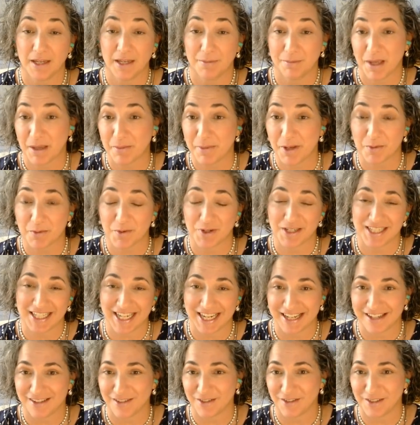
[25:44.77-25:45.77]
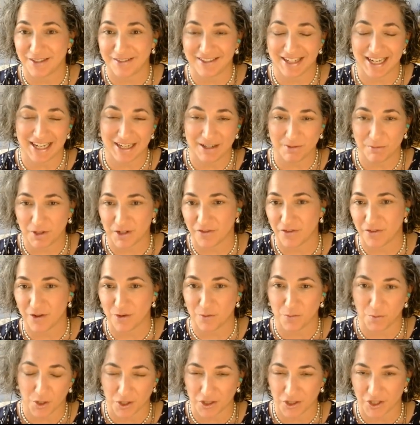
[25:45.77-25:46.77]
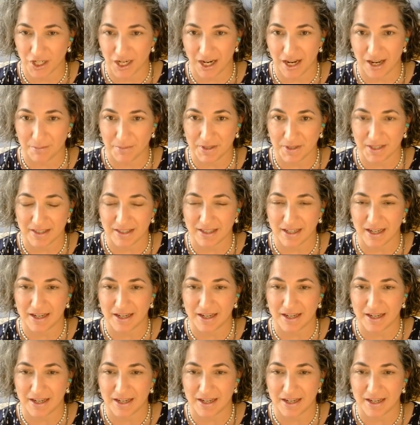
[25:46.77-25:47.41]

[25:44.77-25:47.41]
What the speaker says: maybe one day I'll take one of her workshops.